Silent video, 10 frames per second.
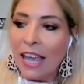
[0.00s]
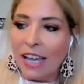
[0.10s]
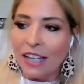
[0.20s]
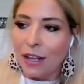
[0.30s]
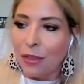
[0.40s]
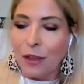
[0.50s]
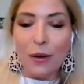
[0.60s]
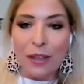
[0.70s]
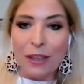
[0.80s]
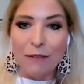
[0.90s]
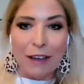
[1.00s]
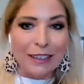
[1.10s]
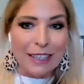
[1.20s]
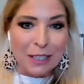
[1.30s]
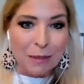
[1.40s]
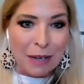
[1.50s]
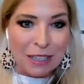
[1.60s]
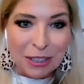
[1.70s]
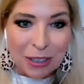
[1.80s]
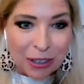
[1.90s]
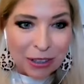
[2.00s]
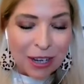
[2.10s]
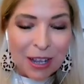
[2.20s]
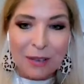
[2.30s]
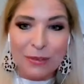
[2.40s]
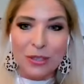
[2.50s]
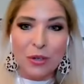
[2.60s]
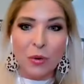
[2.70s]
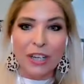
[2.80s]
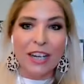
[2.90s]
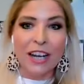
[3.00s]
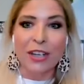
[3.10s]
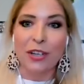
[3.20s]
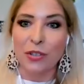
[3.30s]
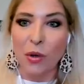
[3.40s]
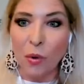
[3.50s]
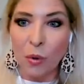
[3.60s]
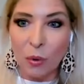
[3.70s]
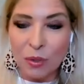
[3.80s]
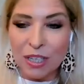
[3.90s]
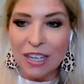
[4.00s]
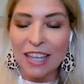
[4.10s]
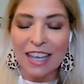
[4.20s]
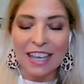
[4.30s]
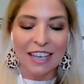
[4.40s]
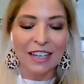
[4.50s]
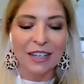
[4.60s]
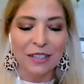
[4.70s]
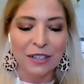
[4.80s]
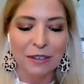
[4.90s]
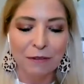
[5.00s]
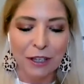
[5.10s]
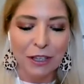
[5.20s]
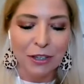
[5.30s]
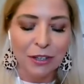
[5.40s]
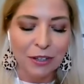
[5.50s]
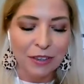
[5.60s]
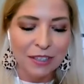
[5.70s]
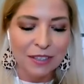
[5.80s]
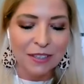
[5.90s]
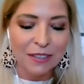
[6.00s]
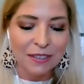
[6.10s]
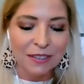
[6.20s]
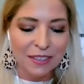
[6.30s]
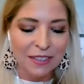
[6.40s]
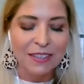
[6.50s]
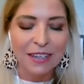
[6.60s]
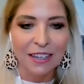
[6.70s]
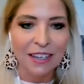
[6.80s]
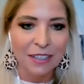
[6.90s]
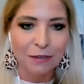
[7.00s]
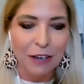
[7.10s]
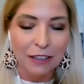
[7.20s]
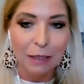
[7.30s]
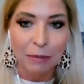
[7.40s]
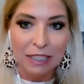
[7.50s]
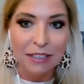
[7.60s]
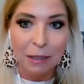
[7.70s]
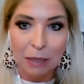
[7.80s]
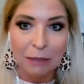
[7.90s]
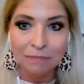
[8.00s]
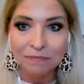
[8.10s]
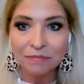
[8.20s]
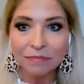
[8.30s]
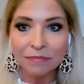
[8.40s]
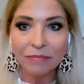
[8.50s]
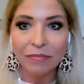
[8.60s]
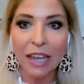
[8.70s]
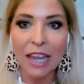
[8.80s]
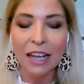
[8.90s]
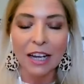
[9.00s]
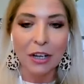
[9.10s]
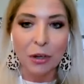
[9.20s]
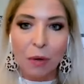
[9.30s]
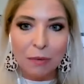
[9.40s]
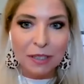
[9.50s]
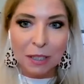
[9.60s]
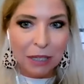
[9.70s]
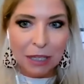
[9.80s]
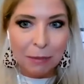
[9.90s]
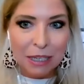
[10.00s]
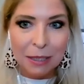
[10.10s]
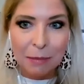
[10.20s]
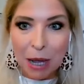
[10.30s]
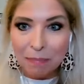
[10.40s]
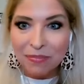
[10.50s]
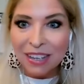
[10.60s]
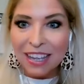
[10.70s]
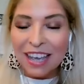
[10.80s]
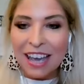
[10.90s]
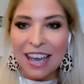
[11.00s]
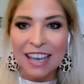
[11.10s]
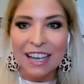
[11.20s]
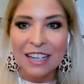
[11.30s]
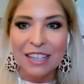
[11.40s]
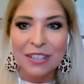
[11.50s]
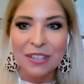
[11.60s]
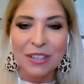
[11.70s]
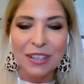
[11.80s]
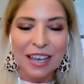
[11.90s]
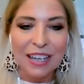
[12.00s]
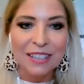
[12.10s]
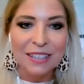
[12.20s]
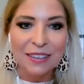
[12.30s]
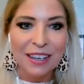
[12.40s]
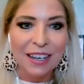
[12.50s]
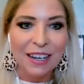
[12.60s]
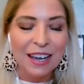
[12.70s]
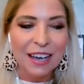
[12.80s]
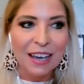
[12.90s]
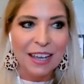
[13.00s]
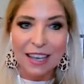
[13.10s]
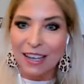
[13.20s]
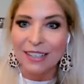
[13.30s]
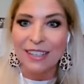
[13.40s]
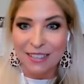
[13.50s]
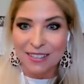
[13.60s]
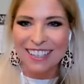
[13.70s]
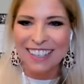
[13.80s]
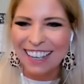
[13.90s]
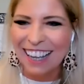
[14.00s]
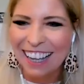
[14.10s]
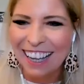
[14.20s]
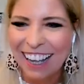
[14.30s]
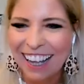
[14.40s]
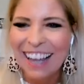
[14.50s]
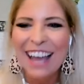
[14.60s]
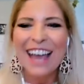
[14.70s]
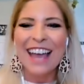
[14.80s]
And I thought, okay, finally, it's my turn. I was twenty-nine years old and figured this is, this is it. God's finally blessing me. And I knew I was going to be an amazing mom. And yet then I had kids. And